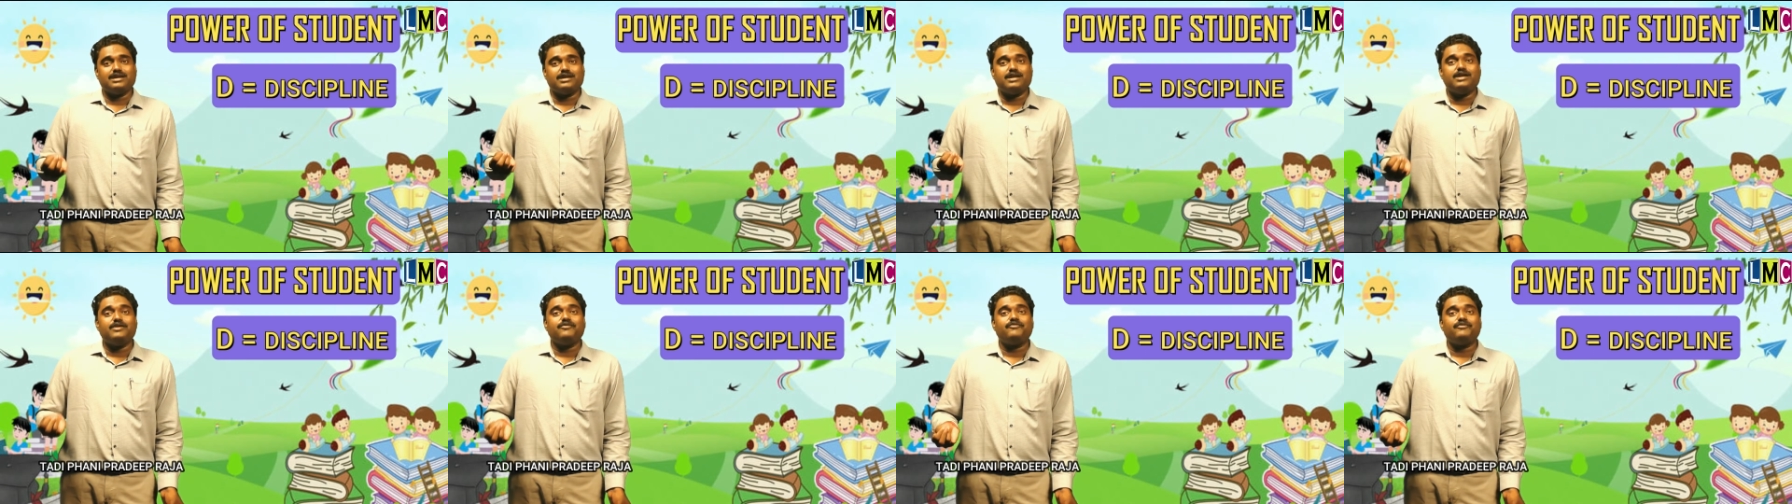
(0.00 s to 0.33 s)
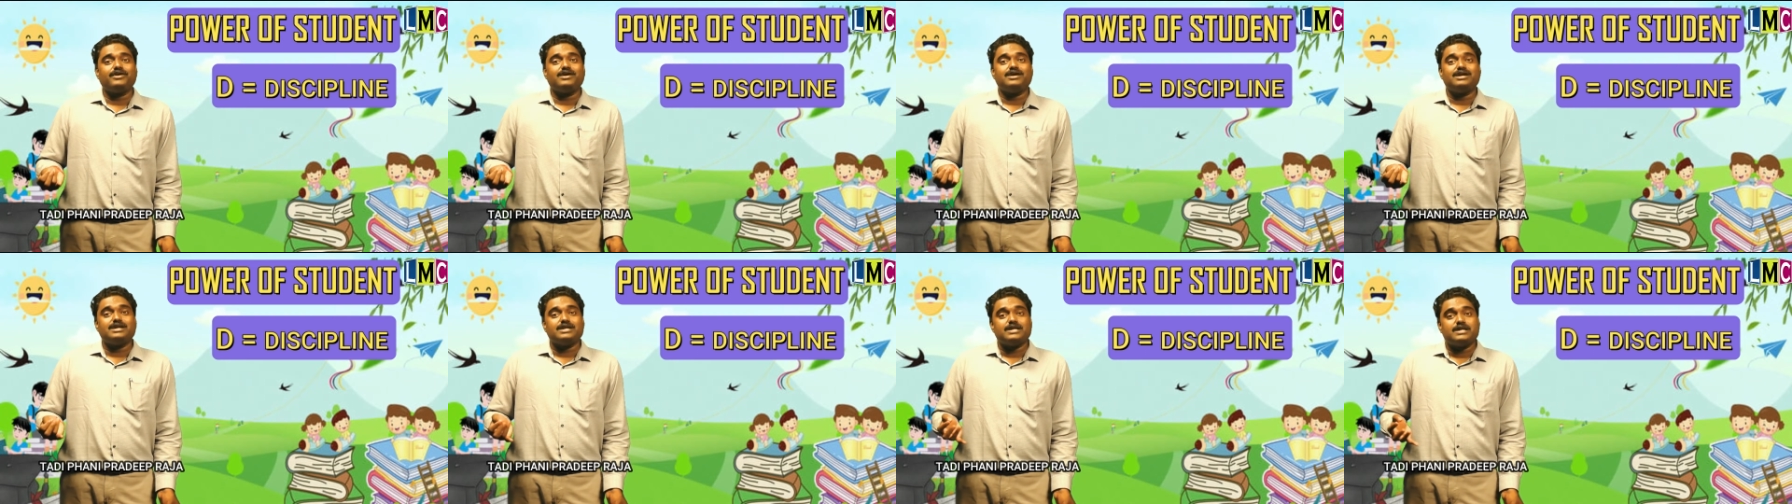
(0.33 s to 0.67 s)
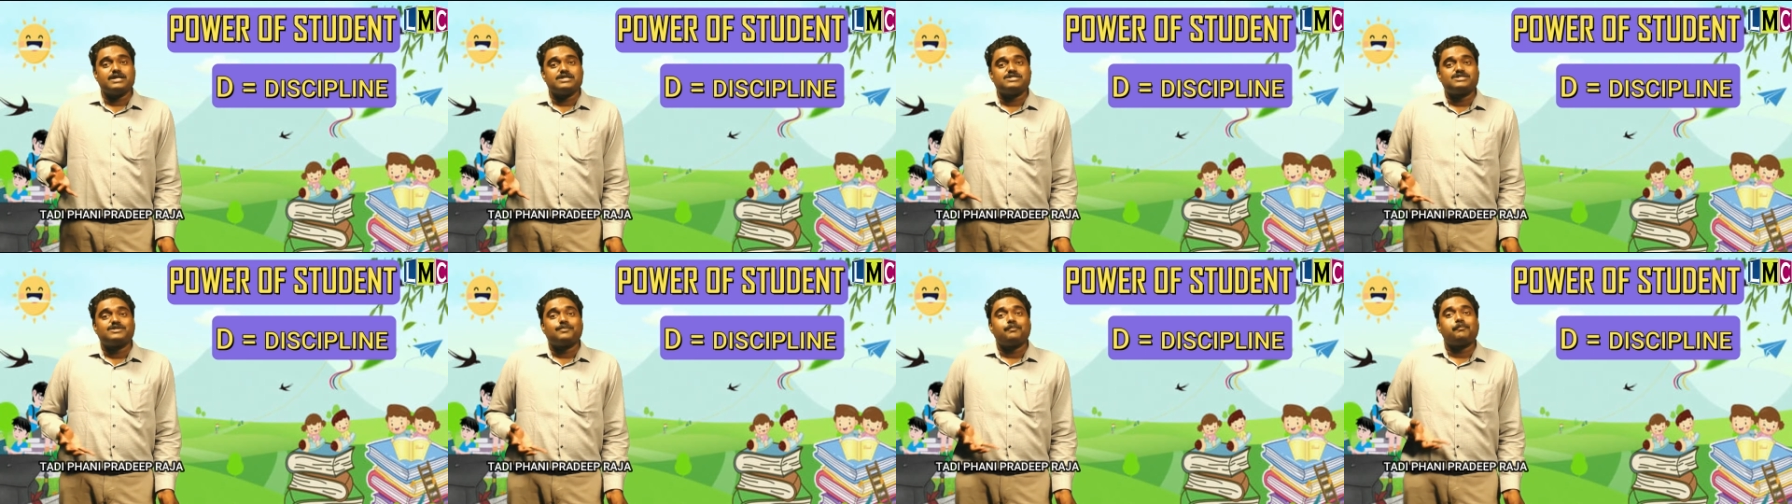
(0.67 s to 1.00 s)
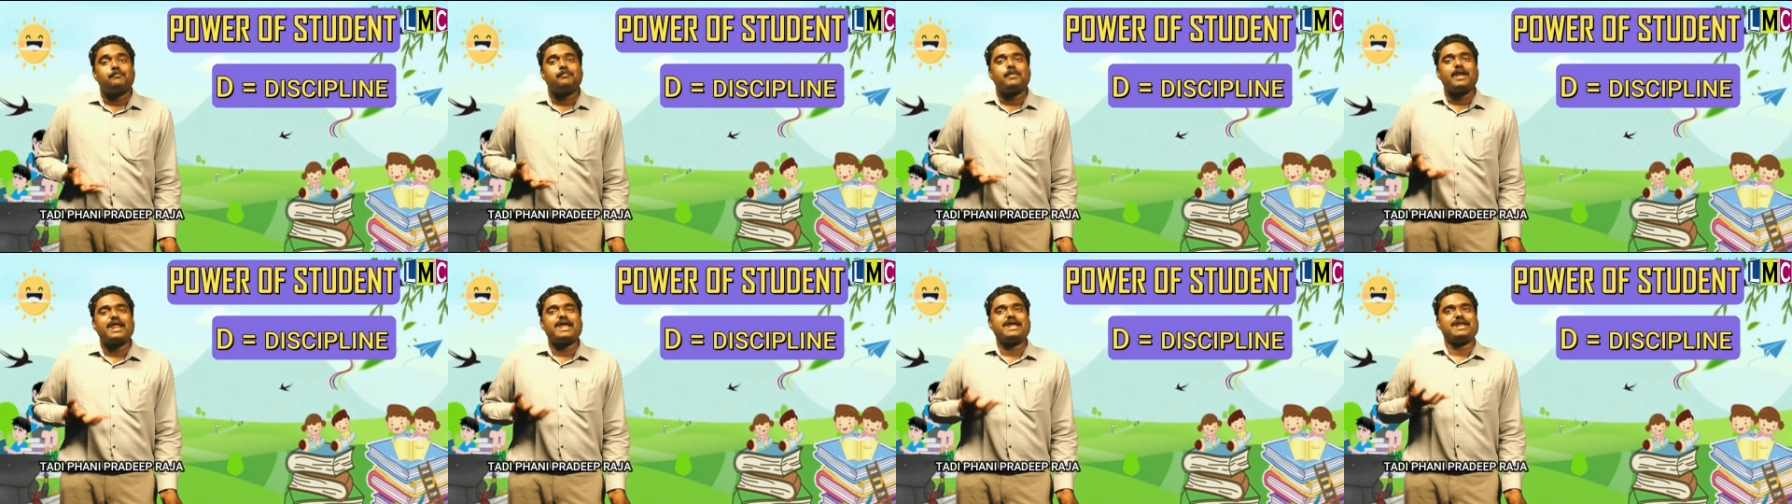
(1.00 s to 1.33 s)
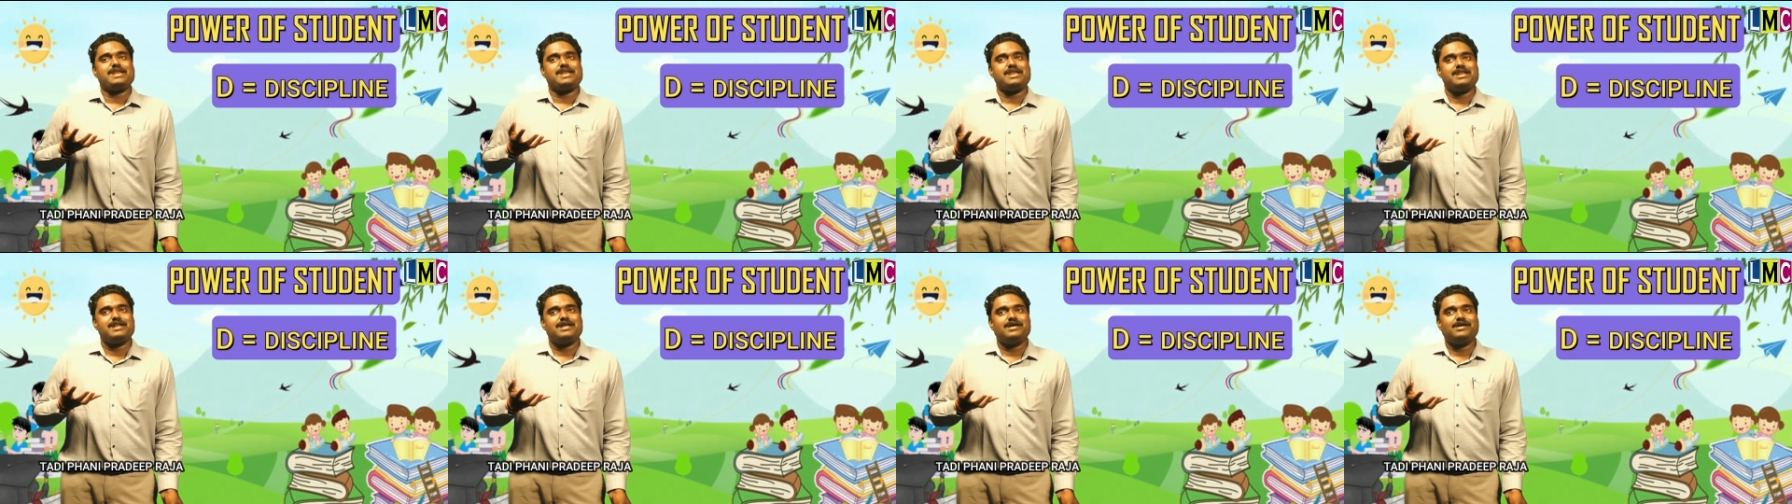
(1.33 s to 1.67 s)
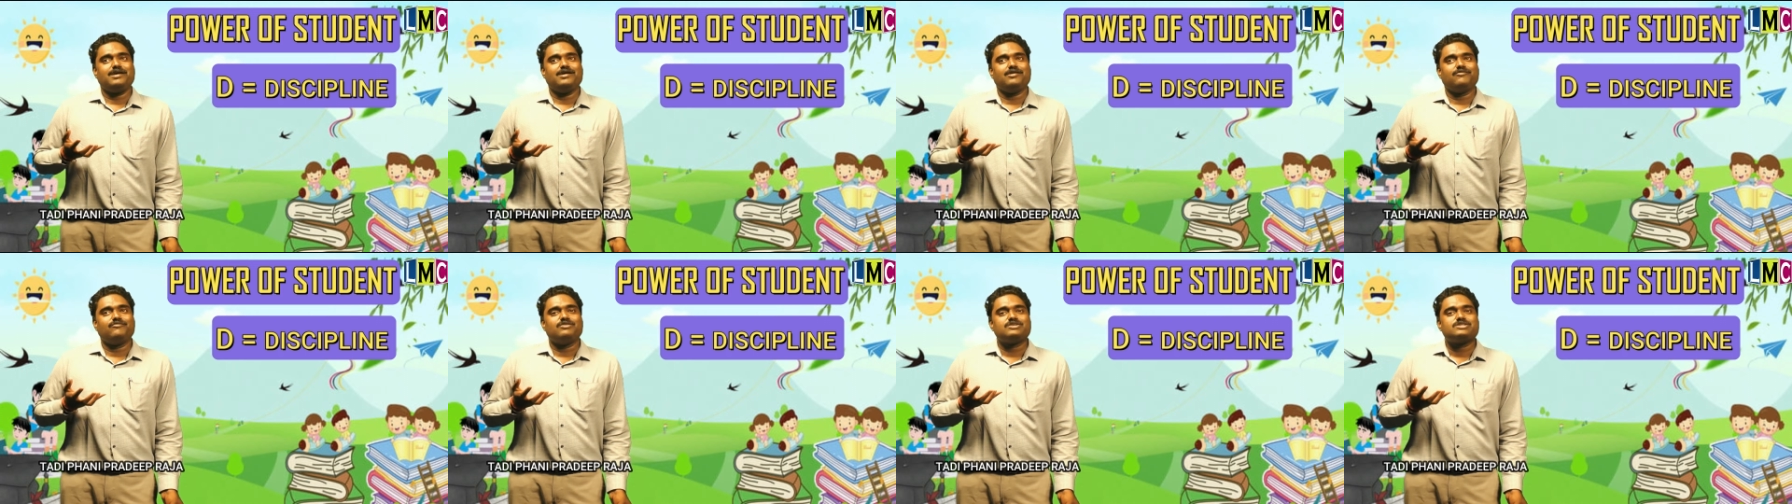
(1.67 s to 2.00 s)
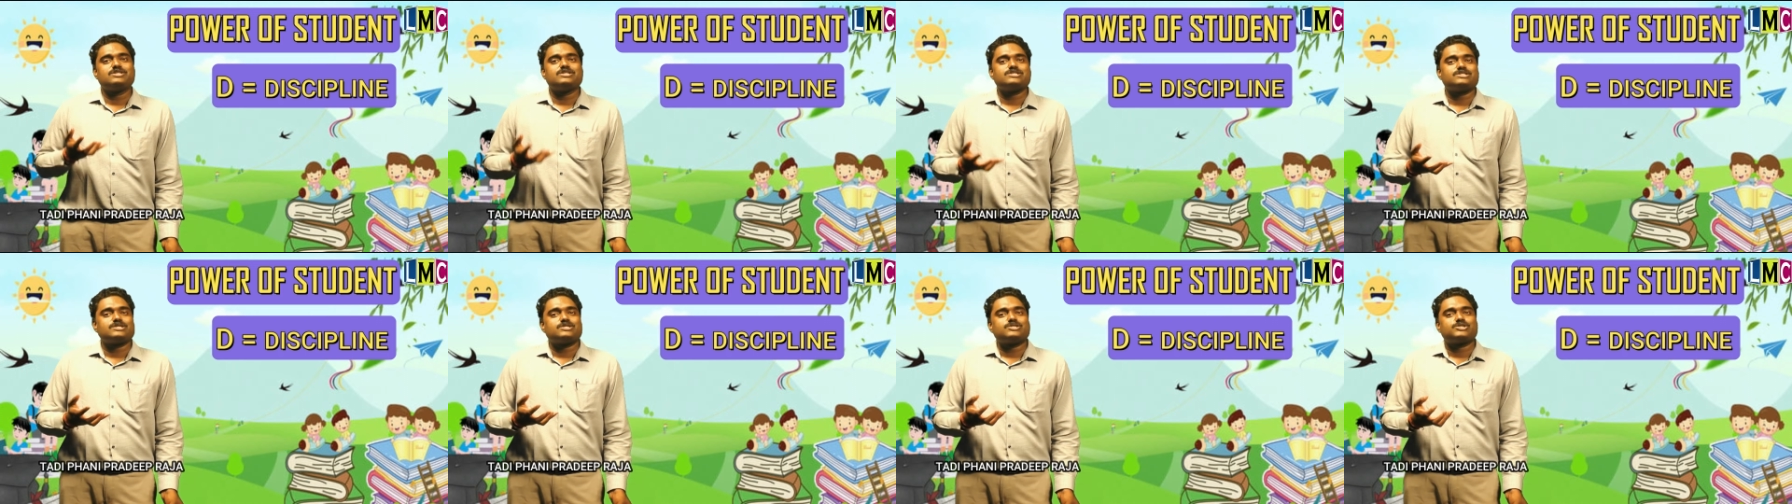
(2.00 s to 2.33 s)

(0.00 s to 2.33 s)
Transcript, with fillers: D for discipline, which is